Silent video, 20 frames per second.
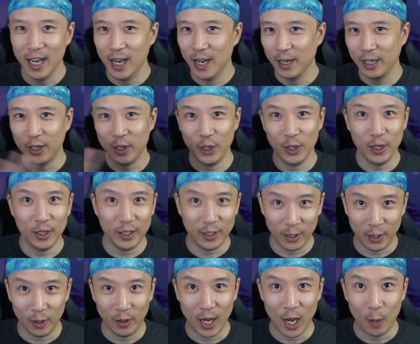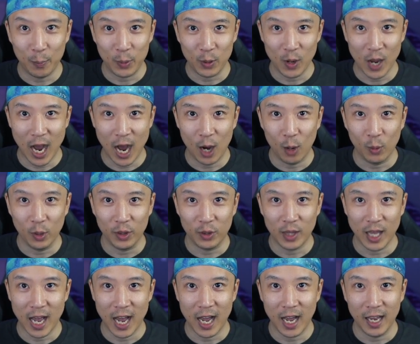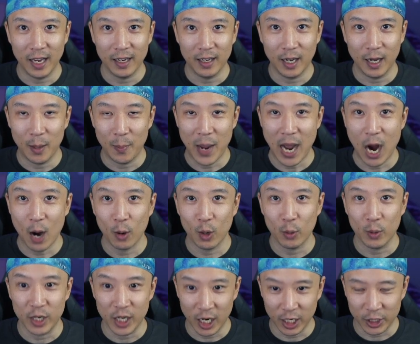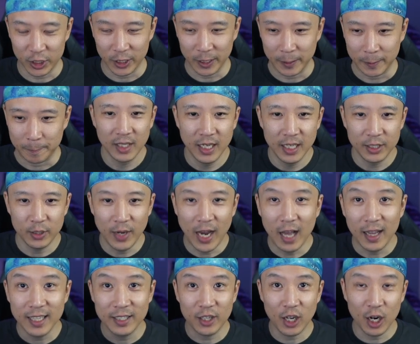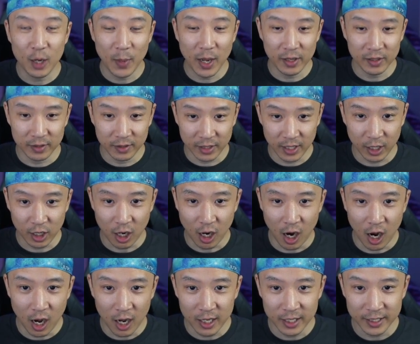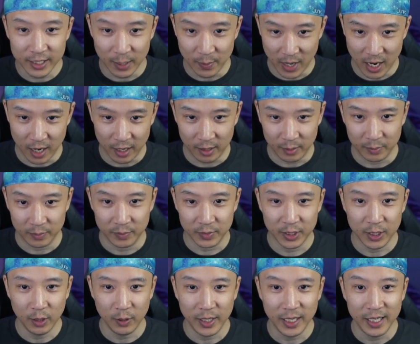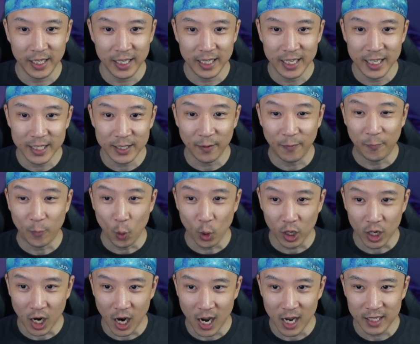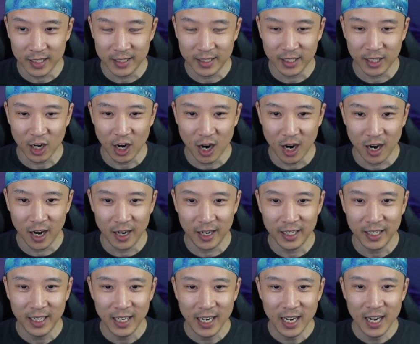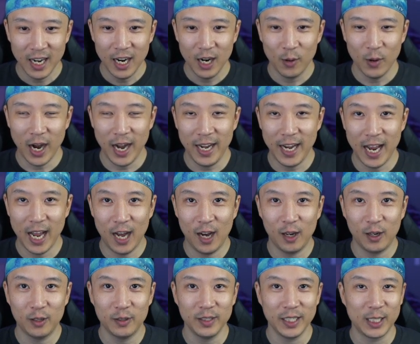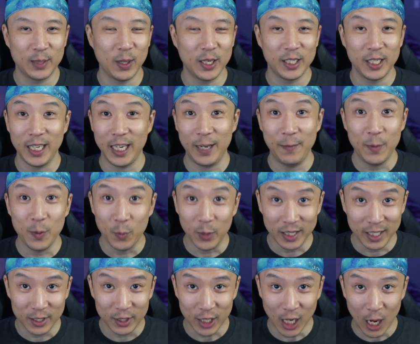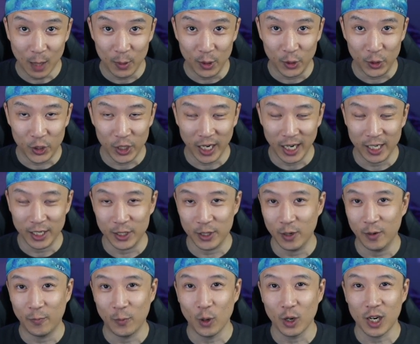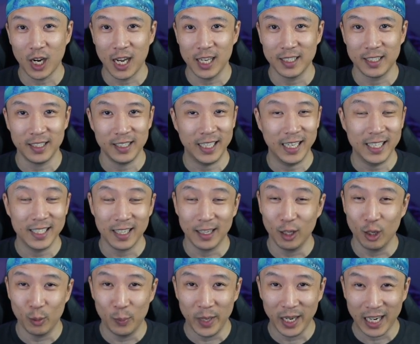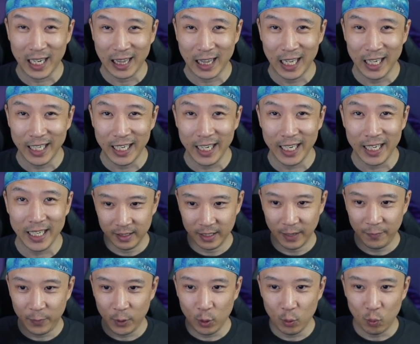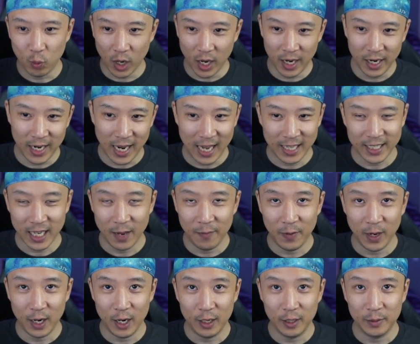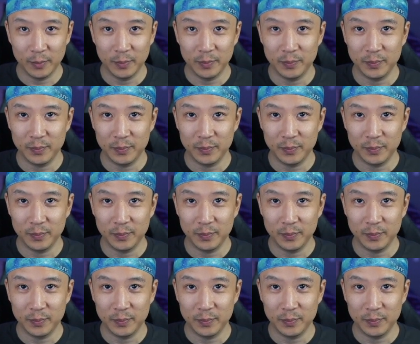could, help you out with that power reduction. So now let's talk about the cons about him. So he is a 4-cost card. Right now, especially even with the Zabu change, 4 costs is a little bit clunky. If you run Anti-Venom,